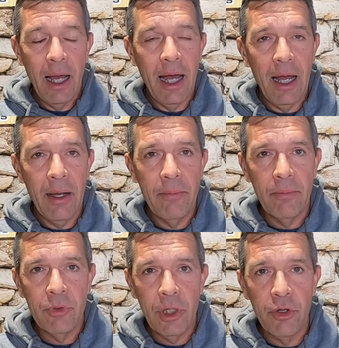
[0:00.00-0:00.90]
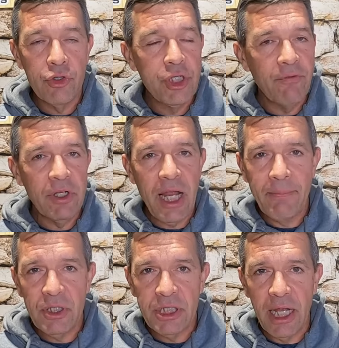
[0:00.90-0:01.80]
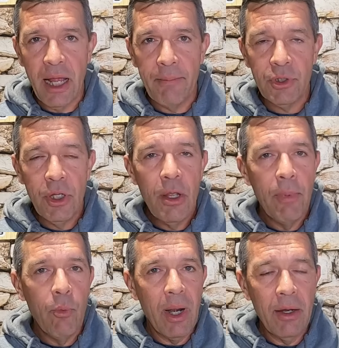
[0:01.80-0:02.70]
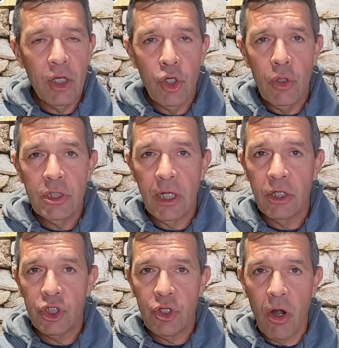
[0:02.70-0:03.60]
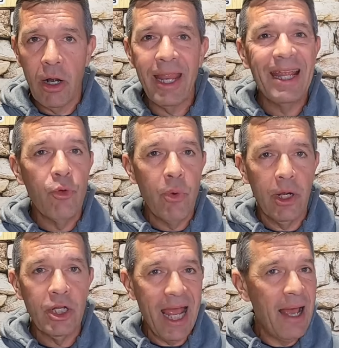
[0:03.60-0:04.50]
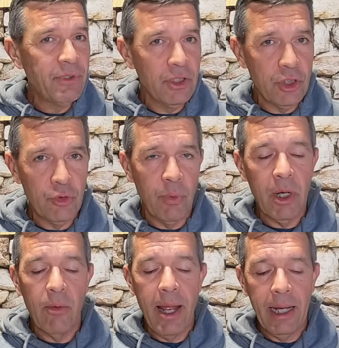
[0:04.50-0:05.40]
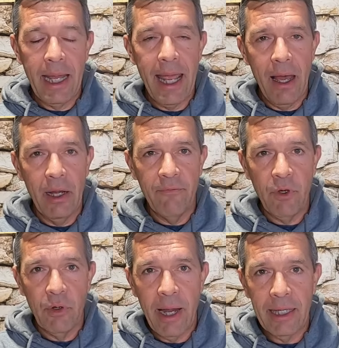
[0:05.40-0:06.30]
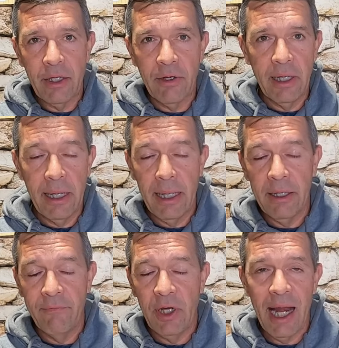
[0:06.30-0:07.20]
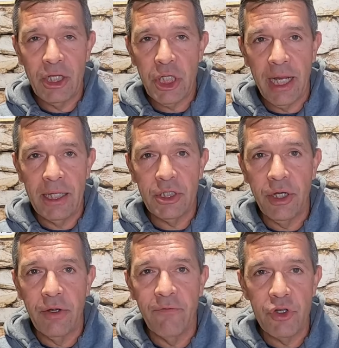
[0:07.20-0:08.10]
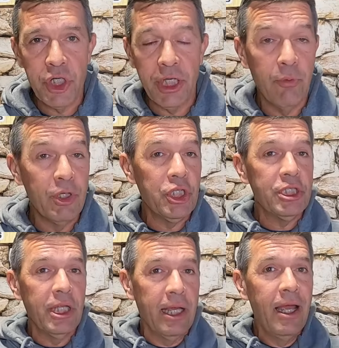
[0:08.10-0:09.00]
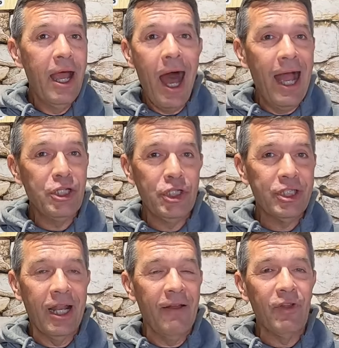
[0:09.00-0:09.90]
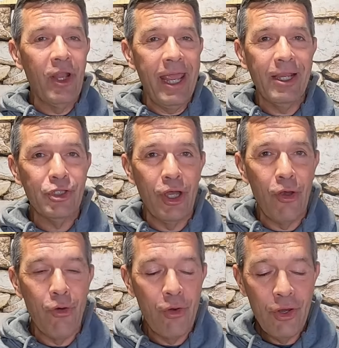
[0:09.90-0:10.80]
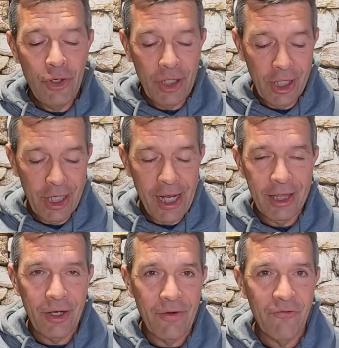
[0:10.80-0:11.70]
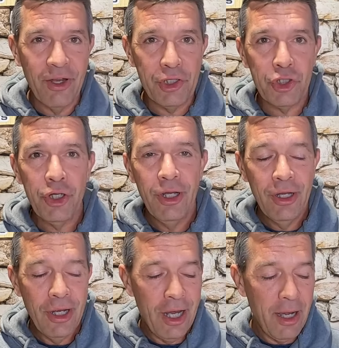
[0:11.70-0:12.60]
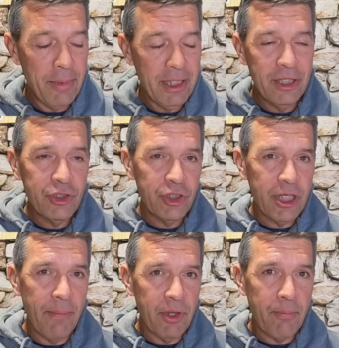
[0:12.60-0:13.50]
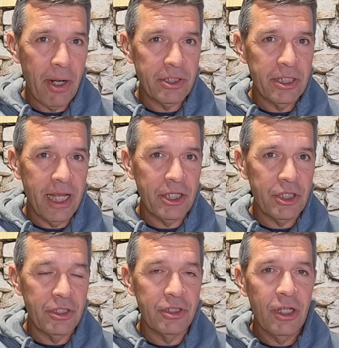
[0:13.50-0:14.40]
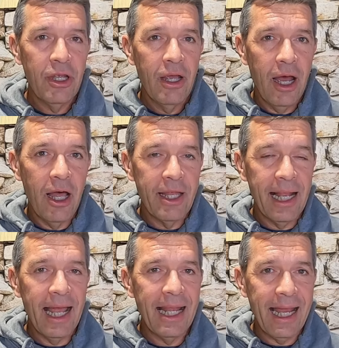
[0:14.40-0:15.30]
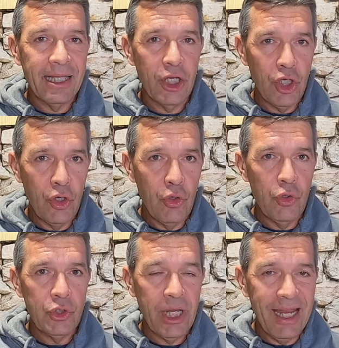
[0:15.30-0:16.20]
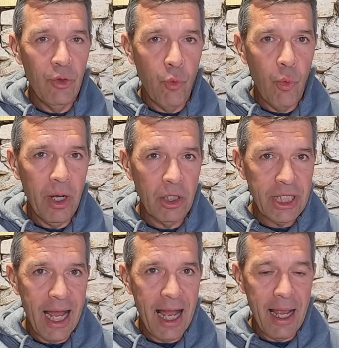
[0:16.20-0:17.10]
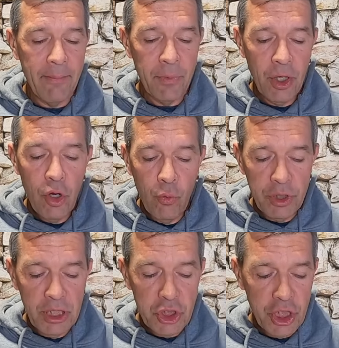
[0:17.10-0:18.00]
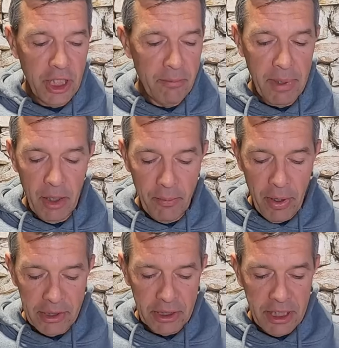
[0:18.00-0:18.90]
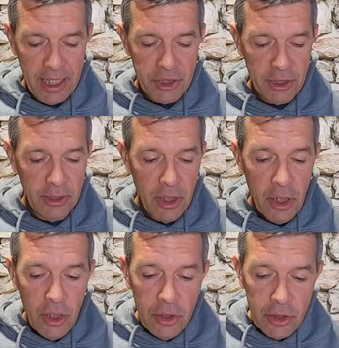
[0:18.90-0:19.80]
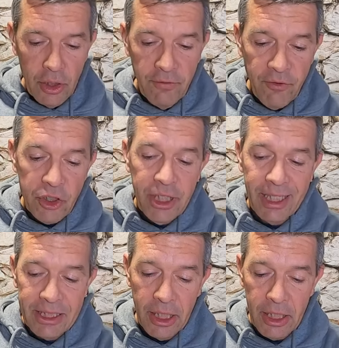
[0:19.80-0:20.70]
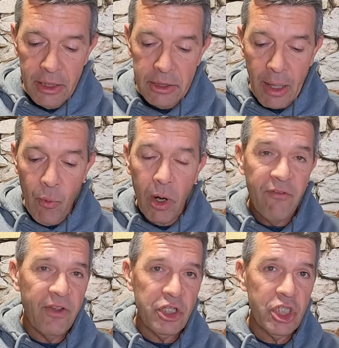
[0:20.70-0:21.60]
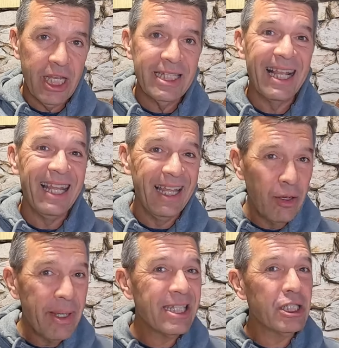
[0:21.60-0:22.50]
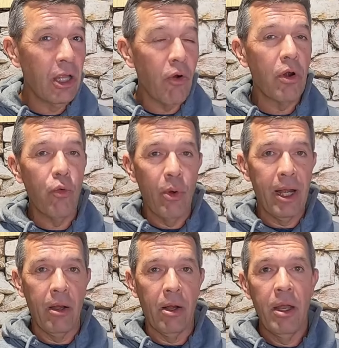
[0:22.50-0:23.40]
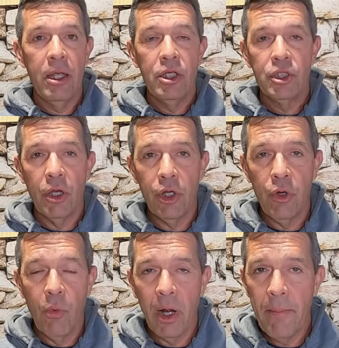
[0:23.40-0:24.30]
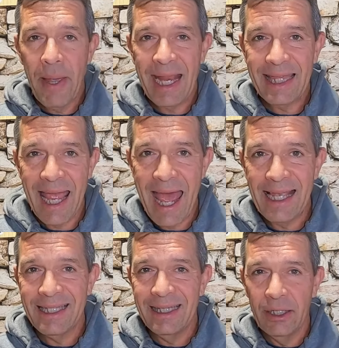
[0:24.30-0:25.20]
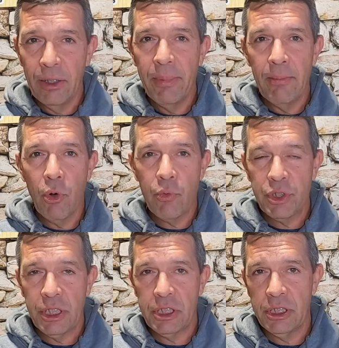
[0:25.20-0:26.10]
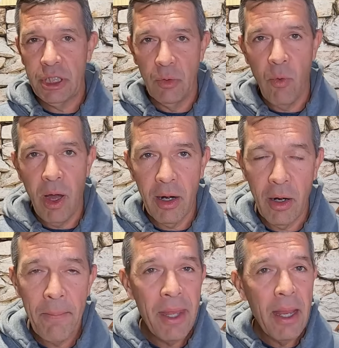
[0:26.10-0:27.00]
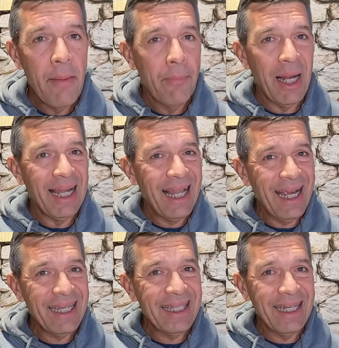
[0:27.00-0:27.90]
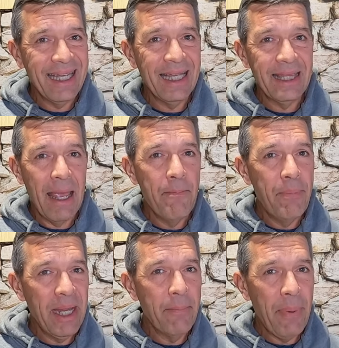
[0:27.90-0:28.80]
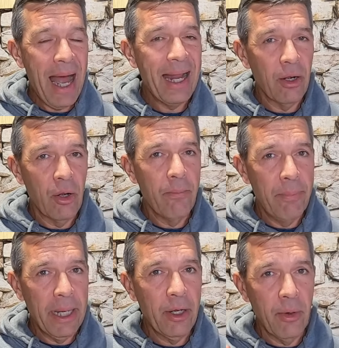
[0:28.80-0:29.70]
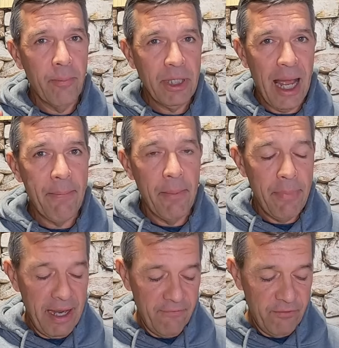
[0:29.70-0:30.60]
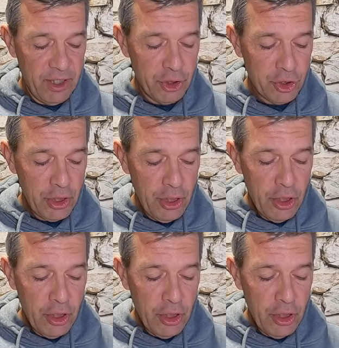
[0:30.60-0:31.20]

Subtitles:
There's different types of setups, but what I'm going to do is I'm going to start in the winter time, since it's winter right now. And if you're out there, if you got a chance here in Virginia, the ice just got off the lake, so you can get out there and fish. And these are just a couple of presentations that I like to use in the winter time with the jig and minnow presentation. So the first thing I tell you is I want to fish things a little bit slower in the winter. So you want a bait that has a little bit more resistance in the water, but I like to get that big bite on a bigger type of bait fish.